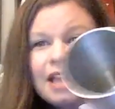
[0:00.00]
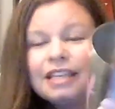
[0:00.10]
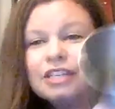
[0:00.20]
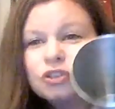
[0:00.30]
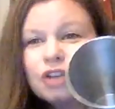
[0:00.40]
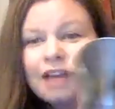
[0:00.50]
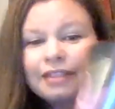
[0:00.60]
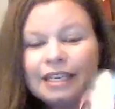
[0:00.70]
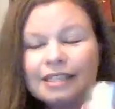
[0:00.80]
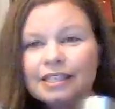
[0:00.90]
these are not
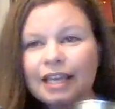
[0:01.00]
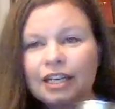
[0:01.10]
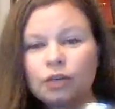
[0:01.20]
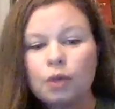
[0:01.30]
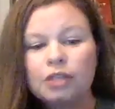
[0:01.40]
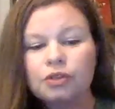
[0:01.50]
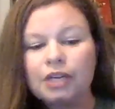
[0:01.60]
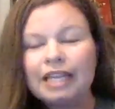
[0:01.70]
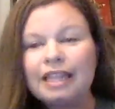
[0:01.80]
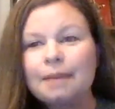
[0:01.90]
the insulated ones or
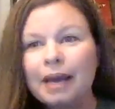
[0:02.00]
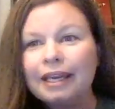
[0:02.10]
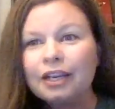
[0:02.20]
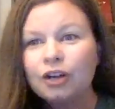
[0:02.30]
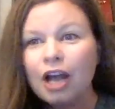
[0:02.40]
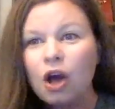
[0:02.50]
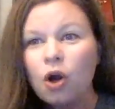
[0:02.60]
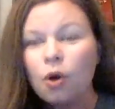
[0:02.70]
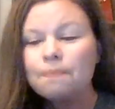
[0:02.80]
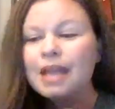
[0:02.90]
anything, but here at
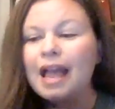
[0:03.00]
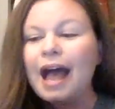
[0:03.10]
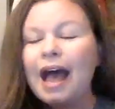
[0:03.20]
home, I